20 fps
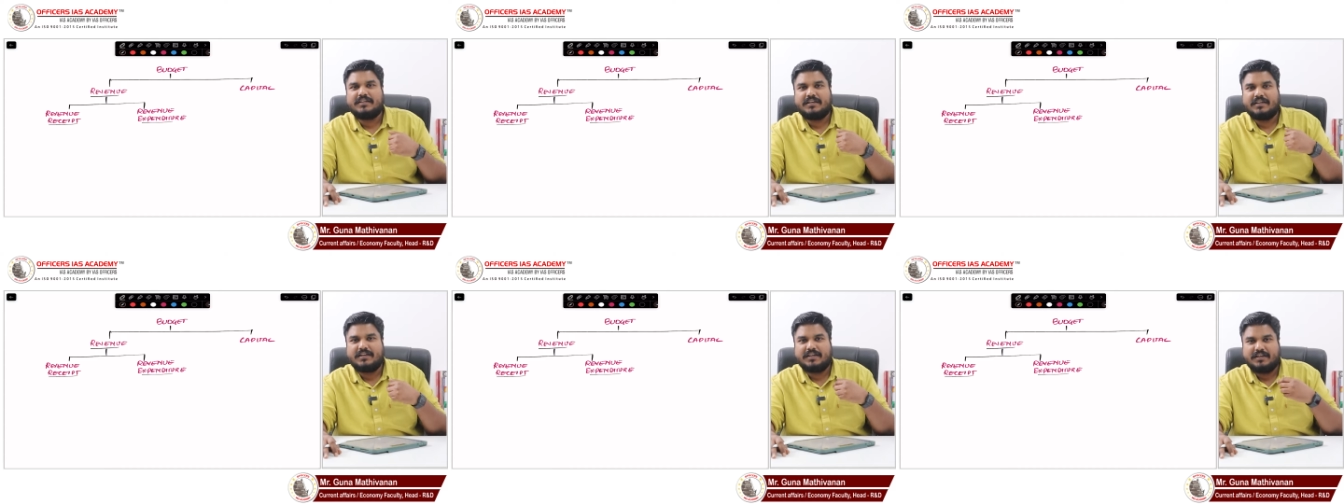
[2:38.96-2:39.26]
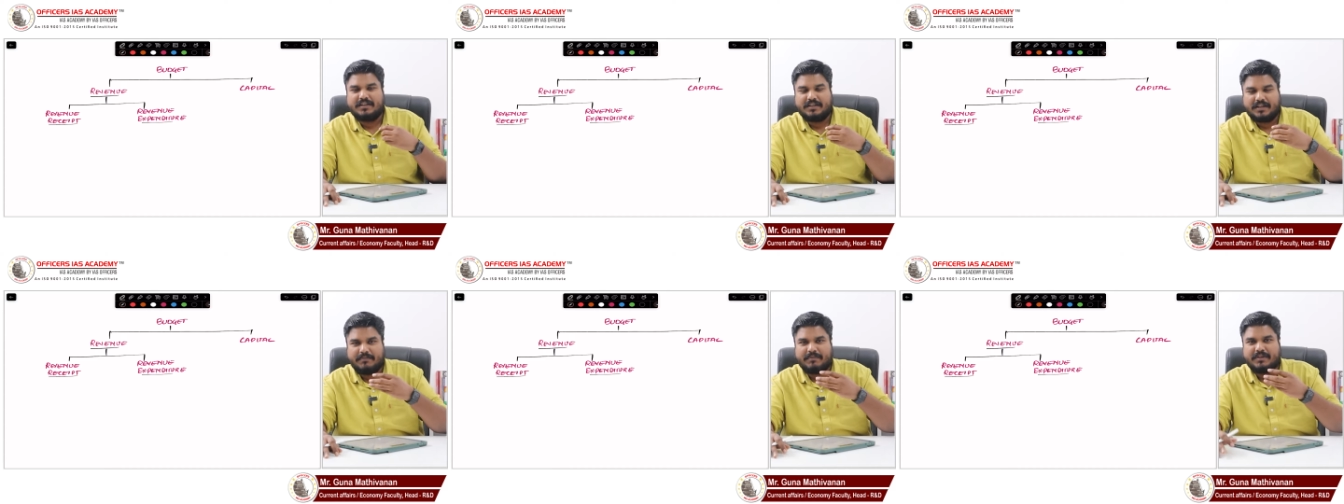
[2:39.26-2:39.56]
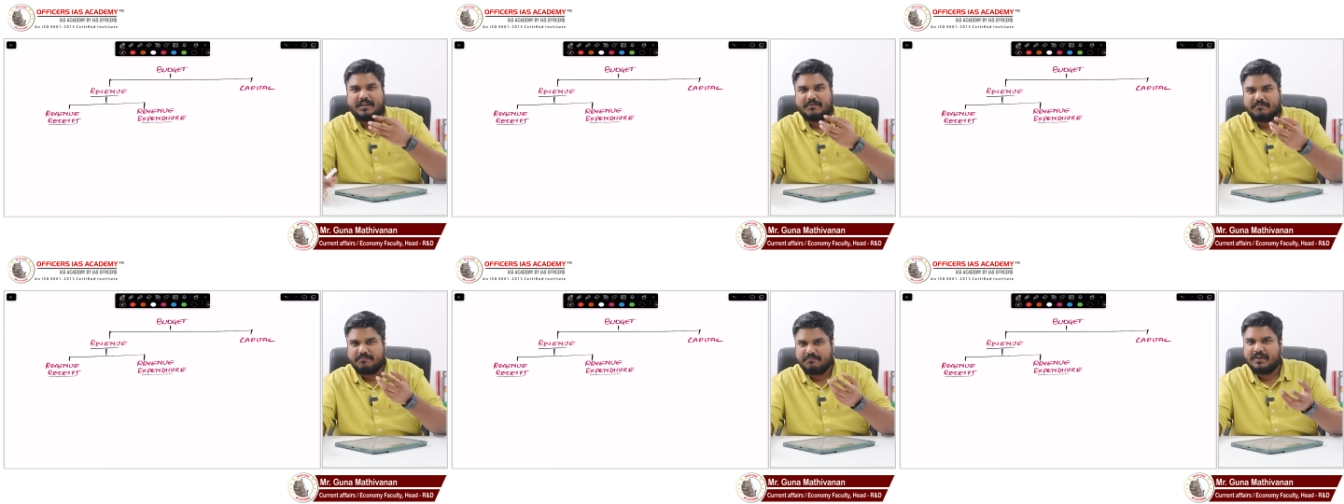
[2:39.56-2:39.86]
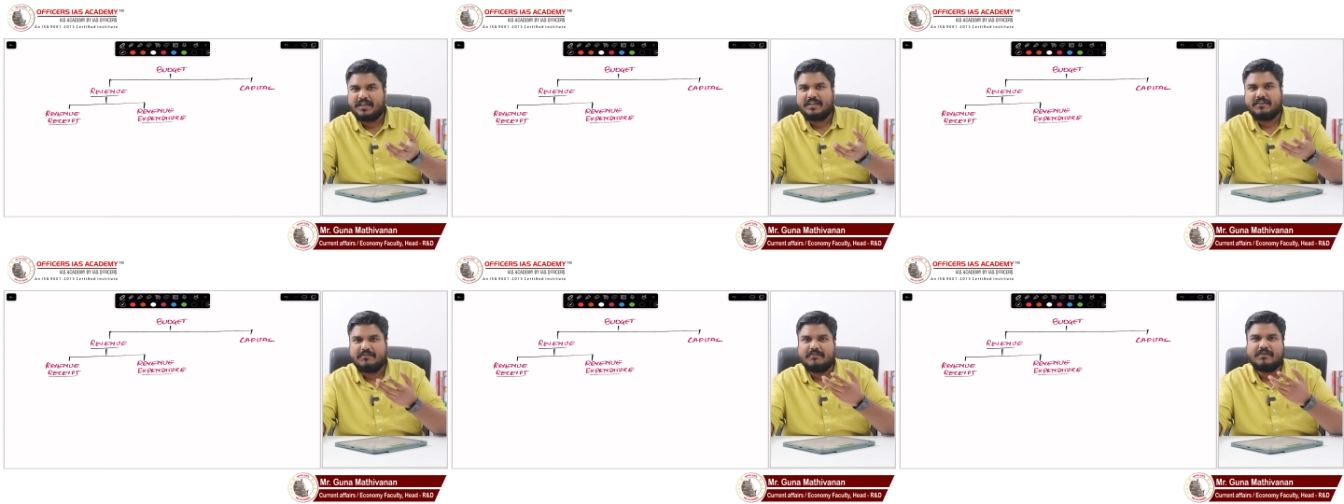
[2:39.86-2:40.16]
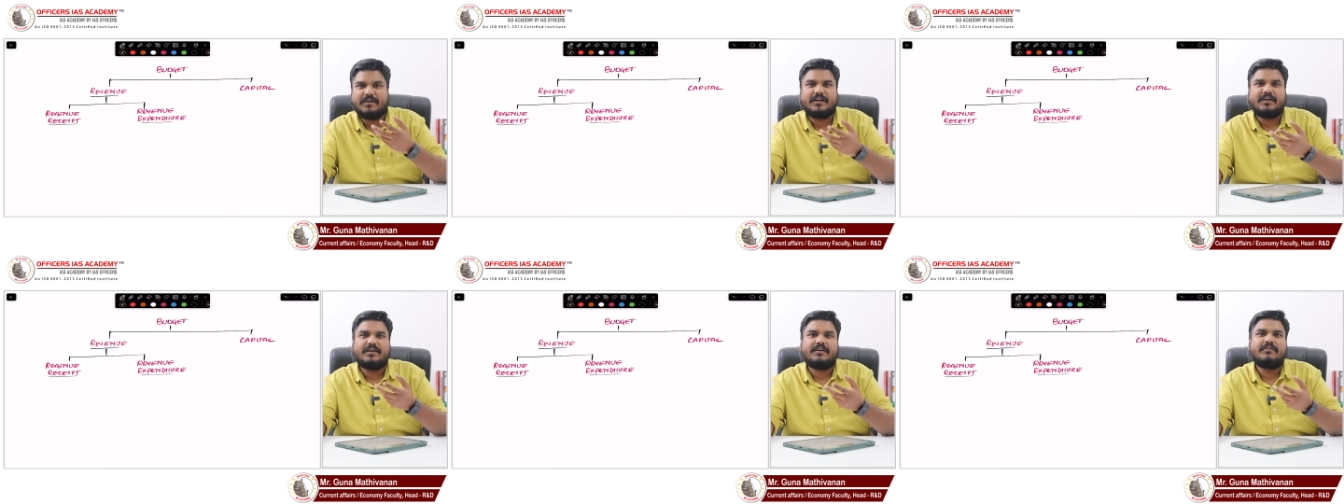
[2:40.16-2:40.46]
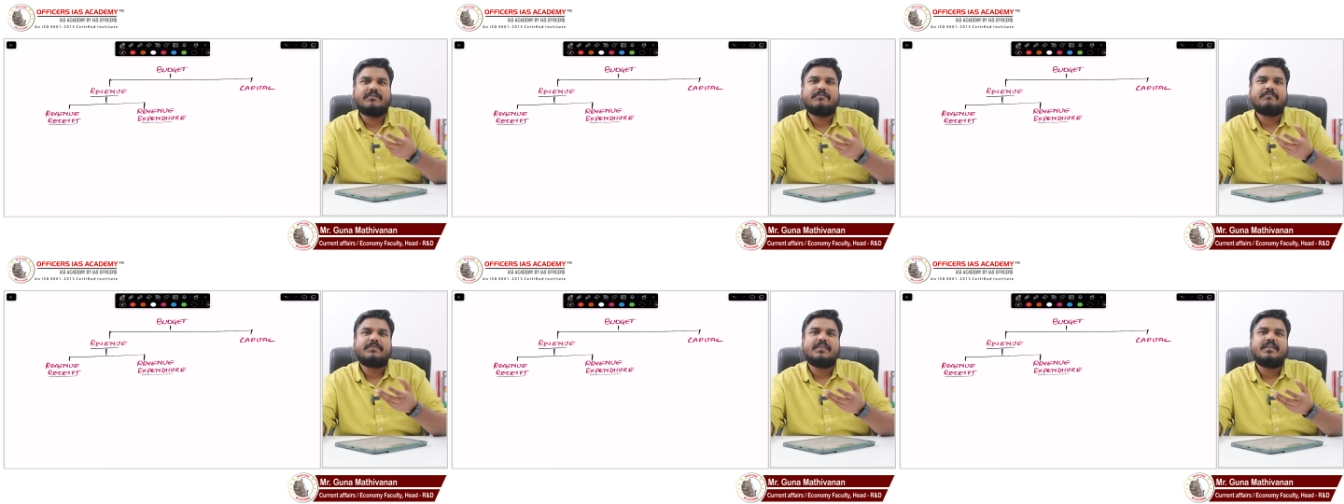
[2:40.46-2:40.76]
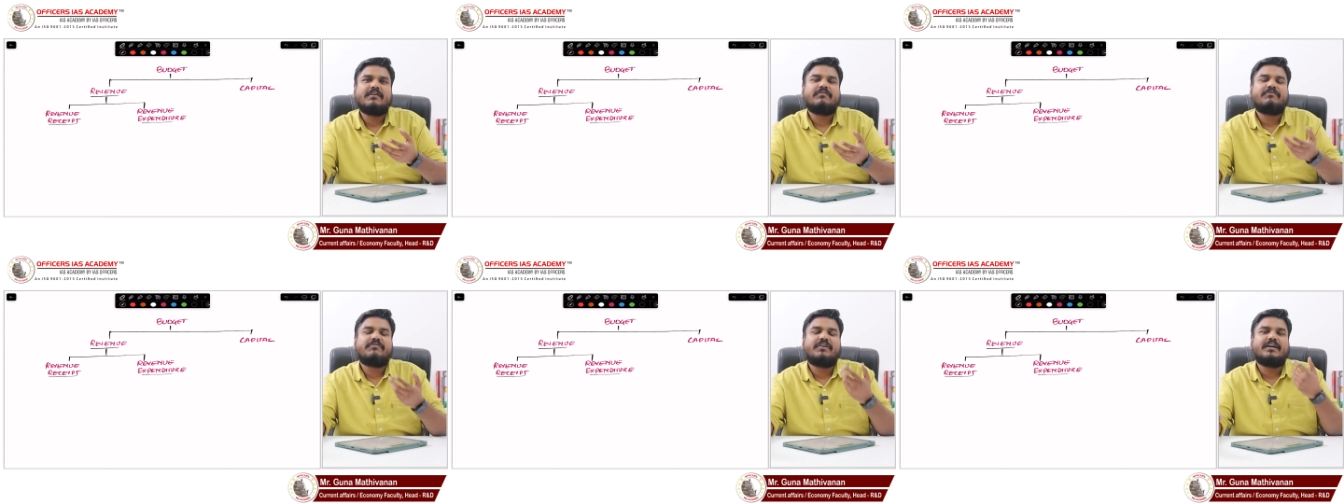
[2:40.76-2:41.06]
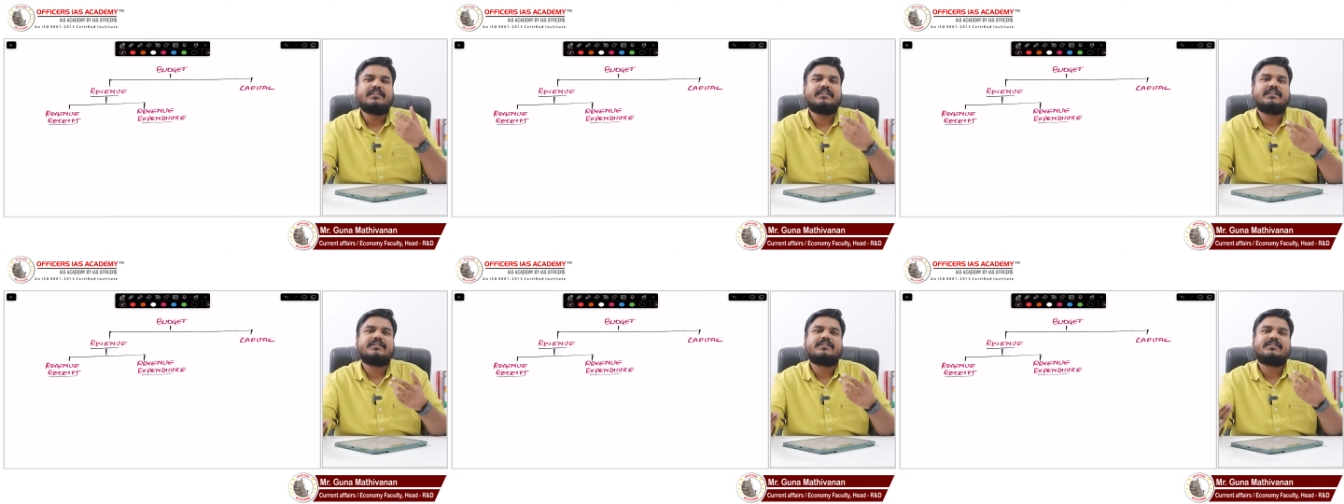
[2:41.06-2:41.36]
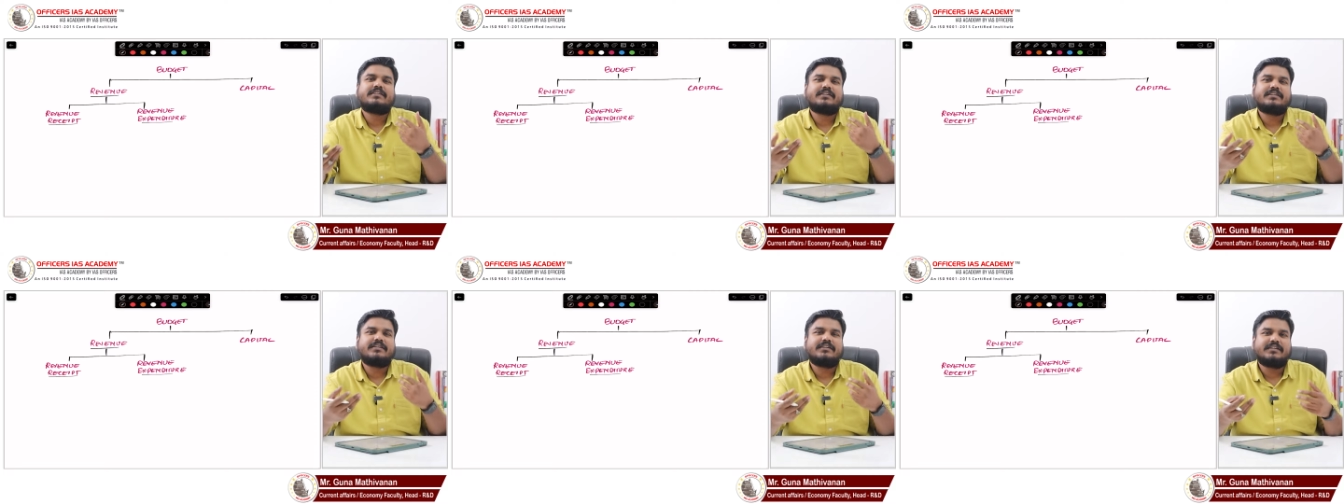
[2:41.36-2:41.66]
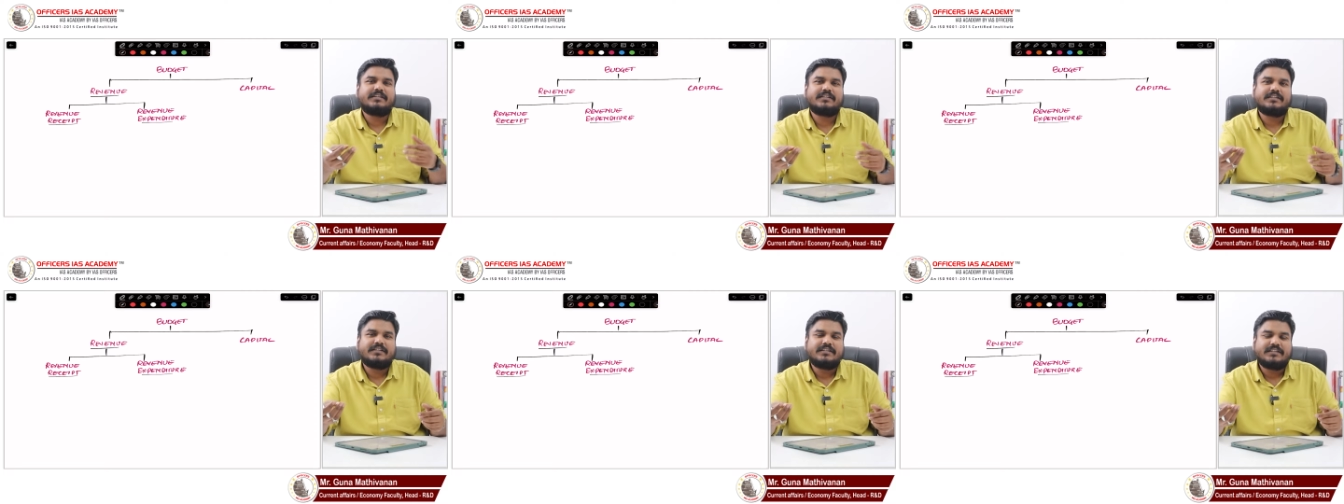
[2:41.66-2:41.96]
uh, I mean, my uh, father uh,